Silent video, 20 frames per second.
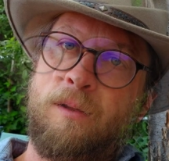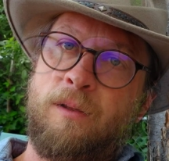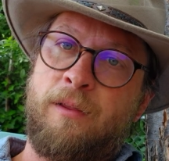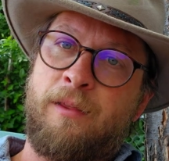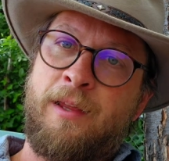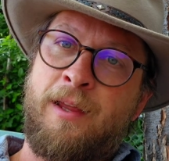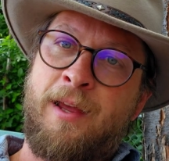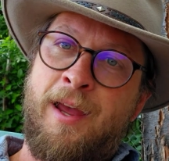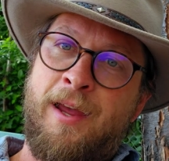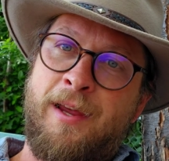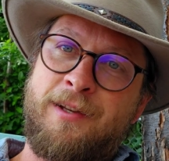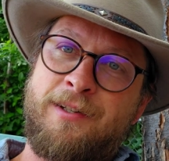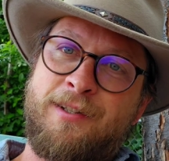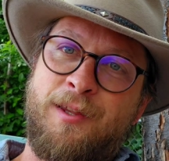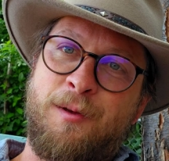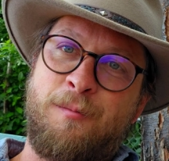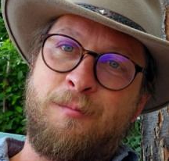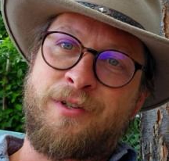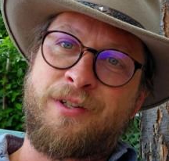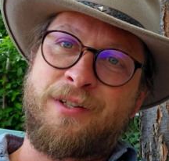The eggs
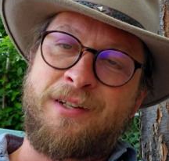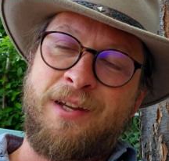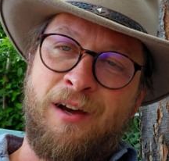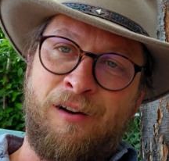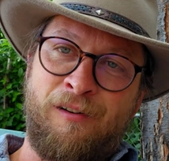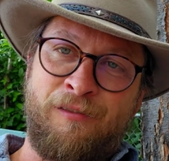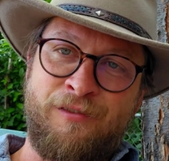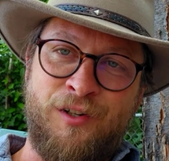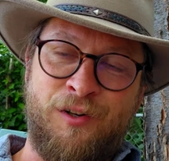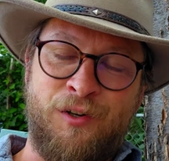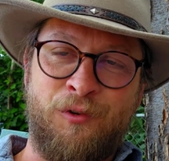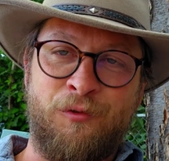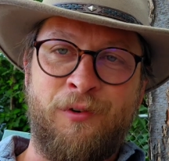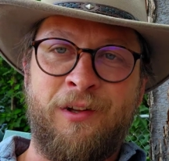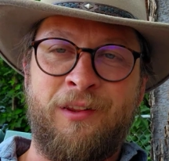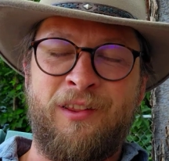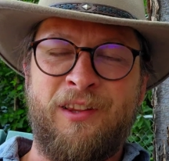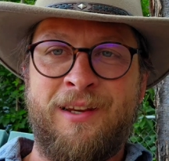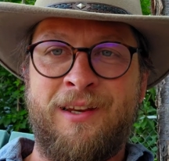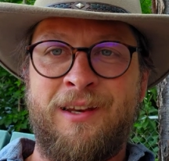themselves are
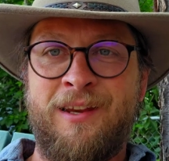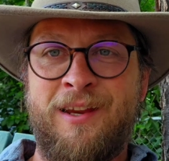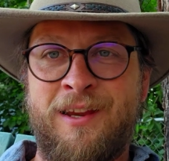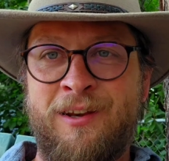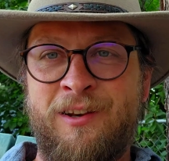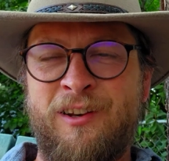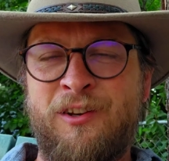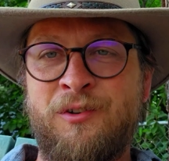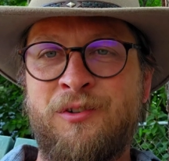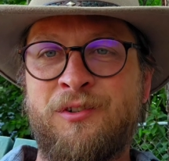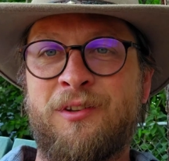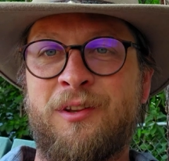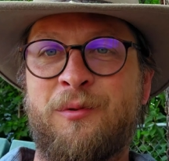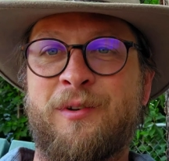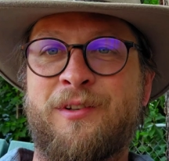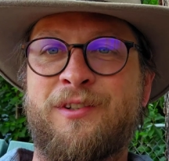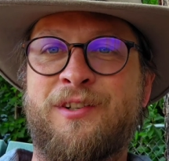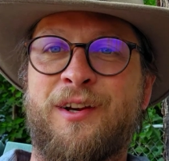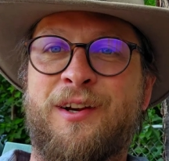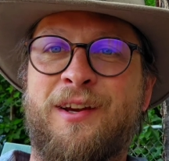really neat. Usually
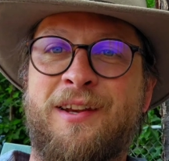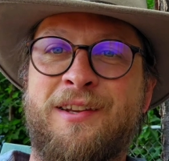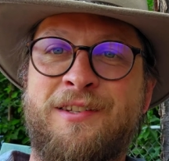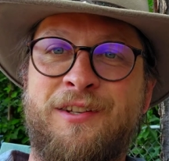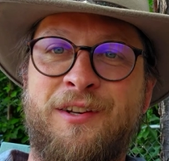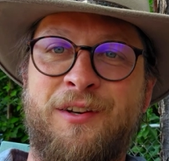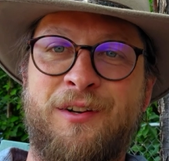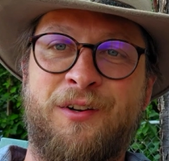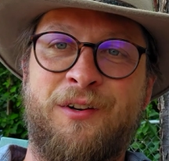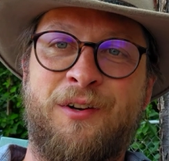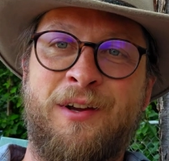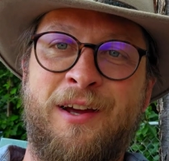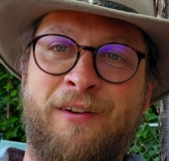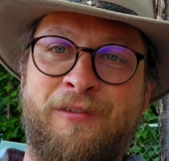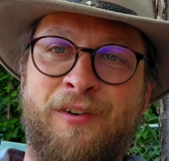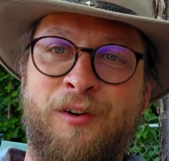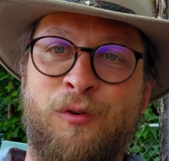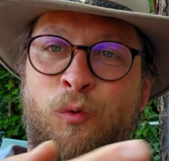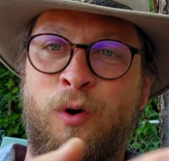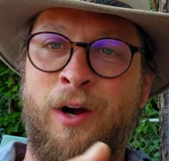with chickens, you know, you have
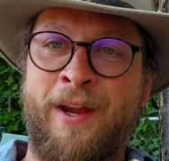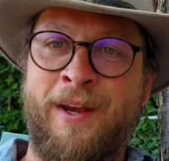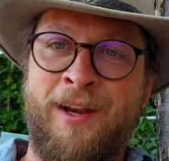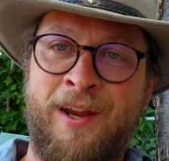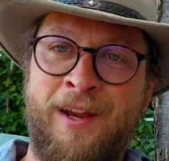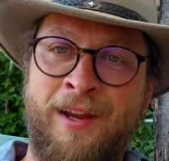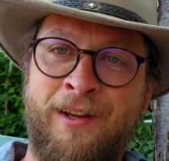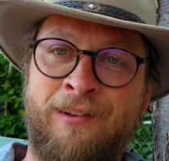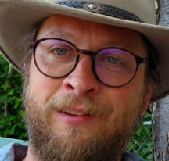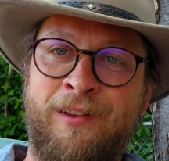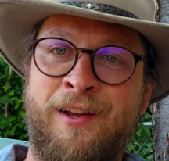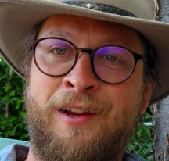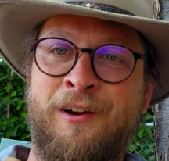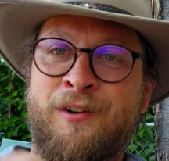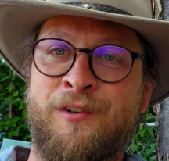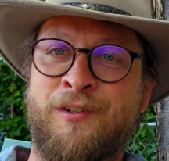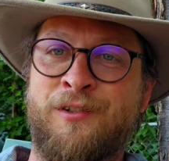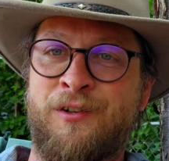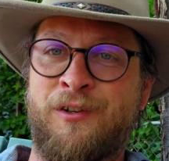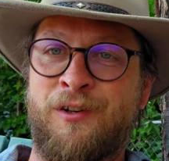your white egg
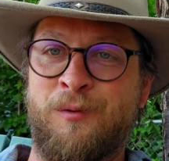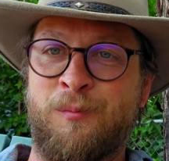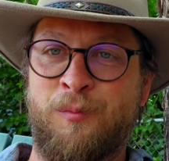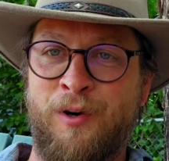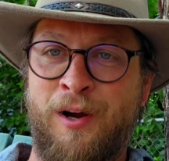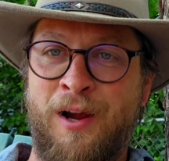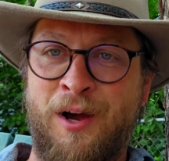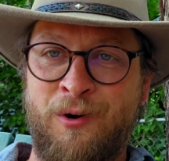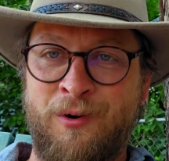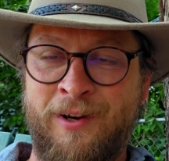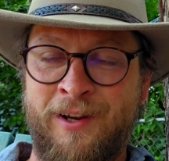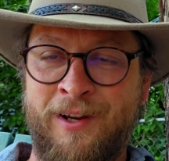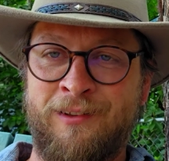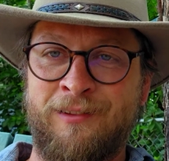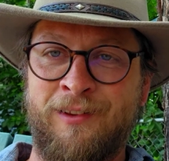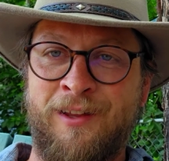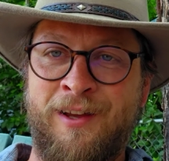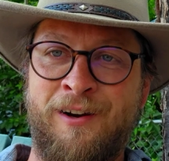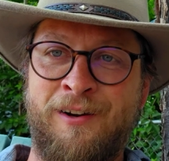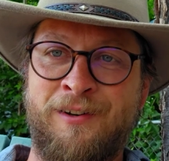layers or your brown egg
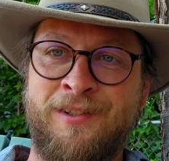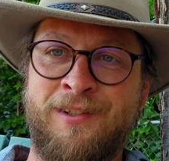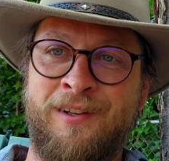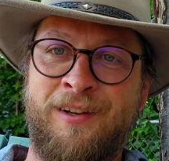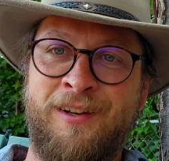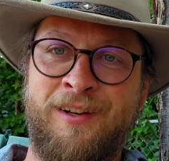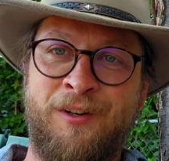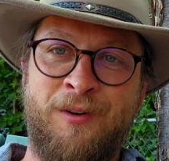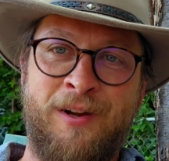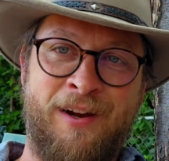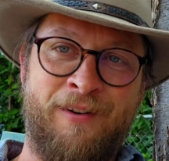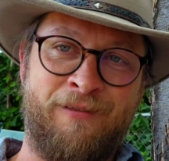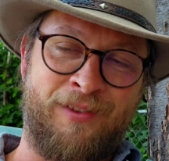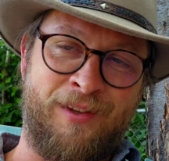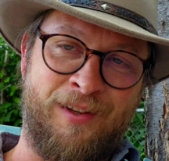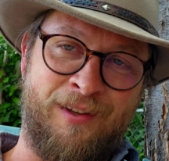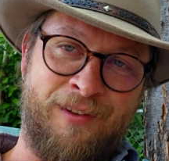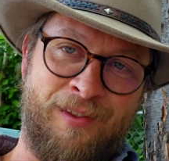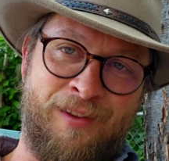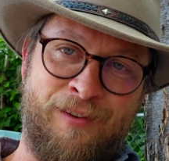layers, and then you have
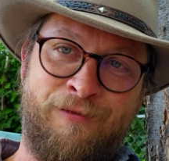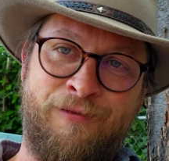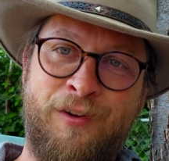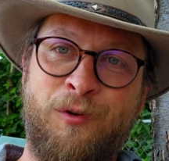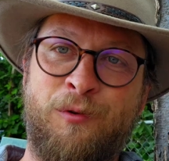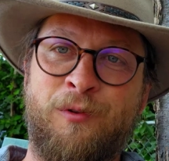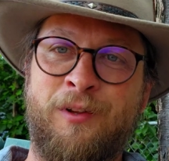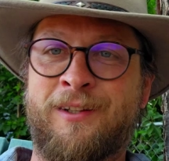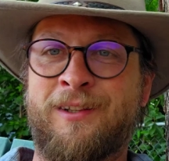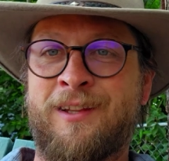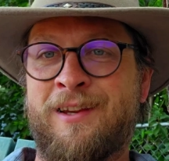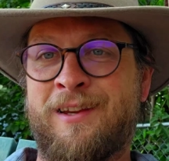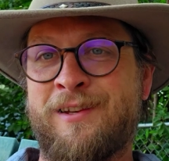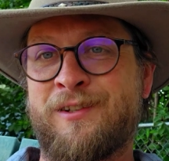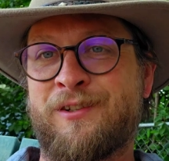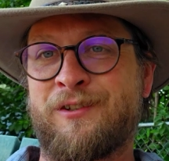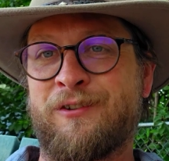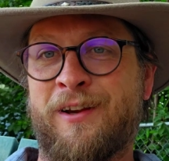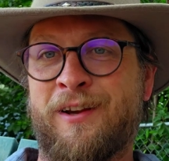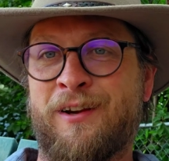the few like the
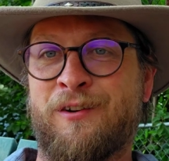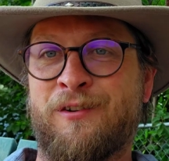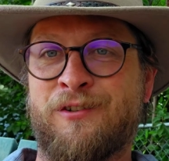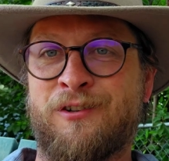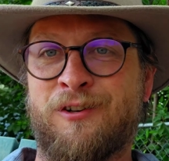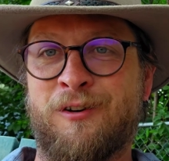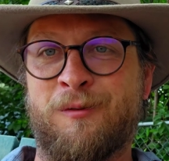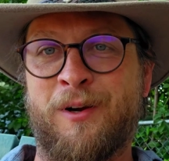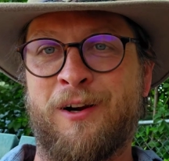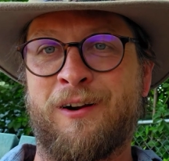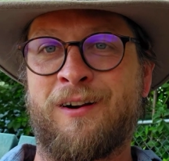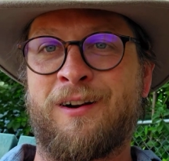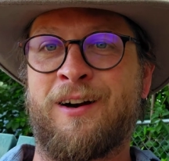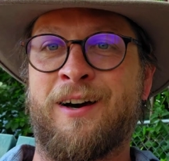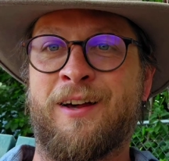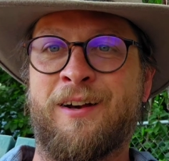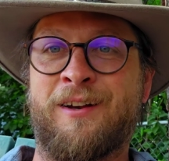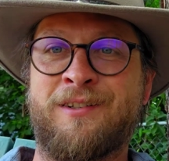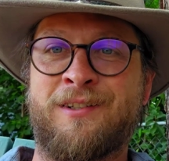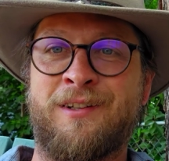Easter eggers or
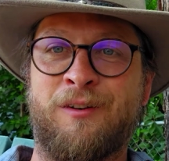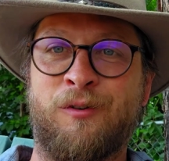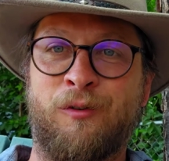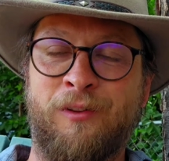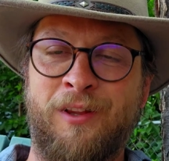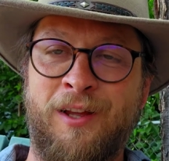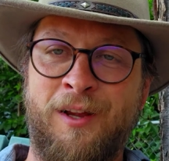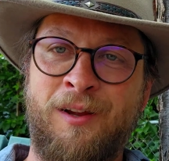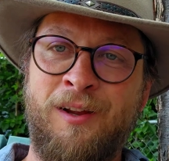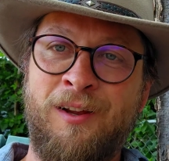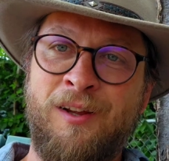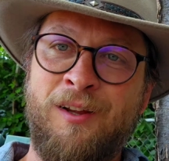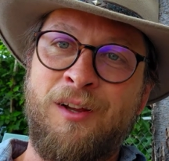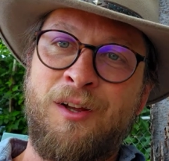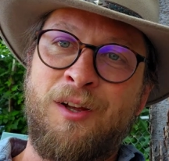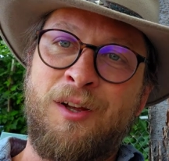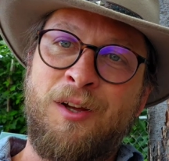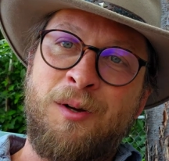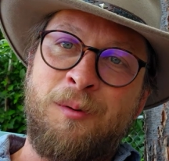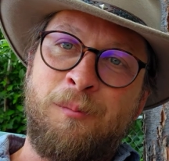Americanas that'll lay
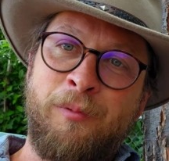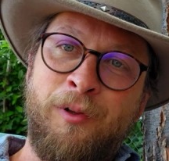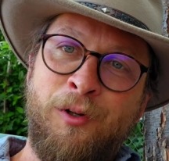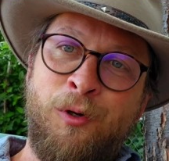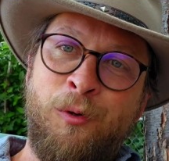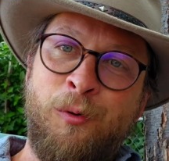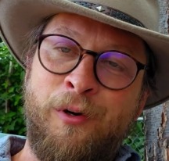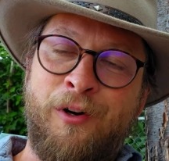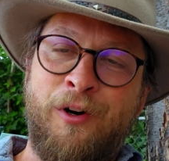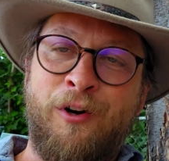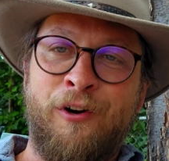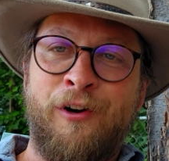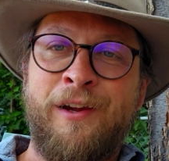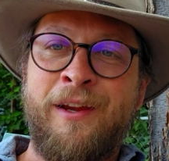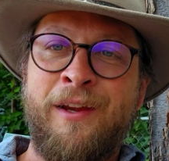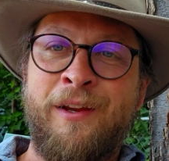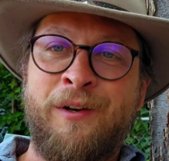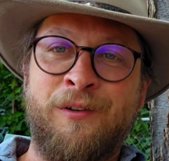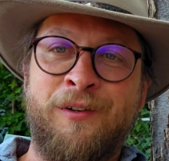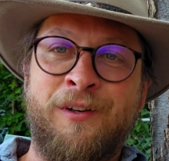blue or
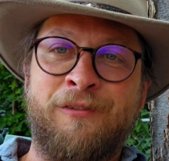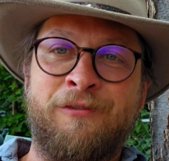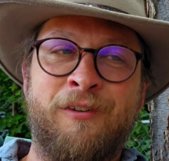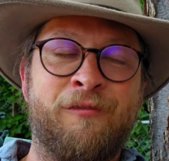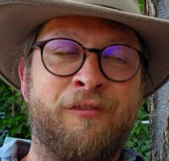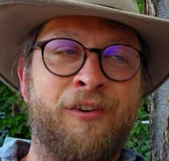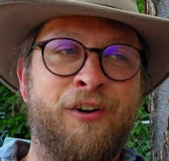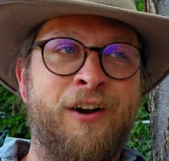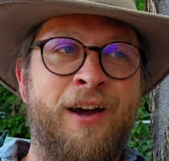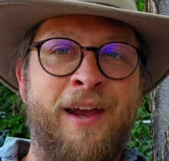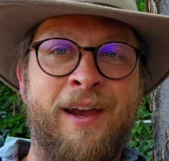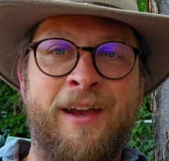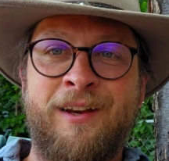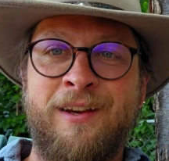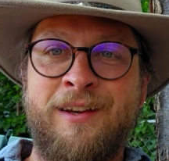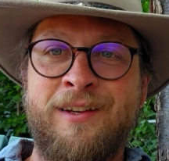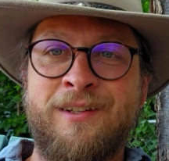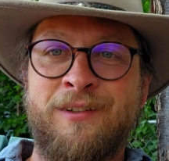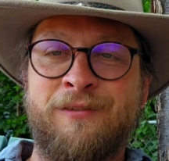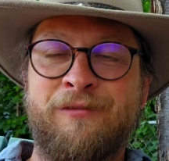green or different
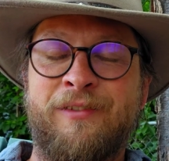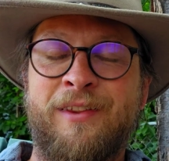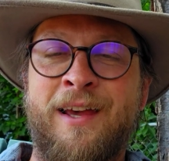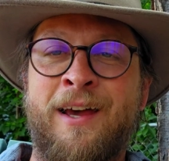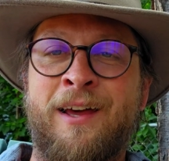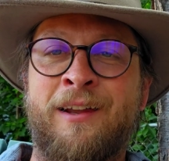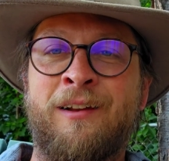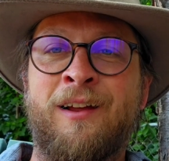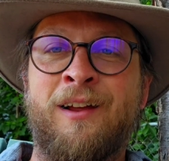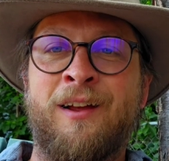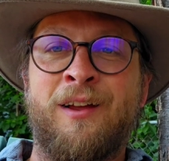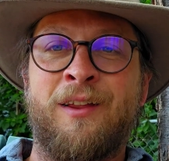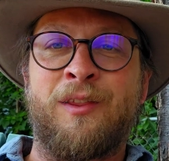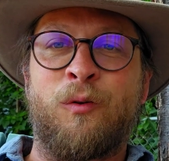varieties of that. The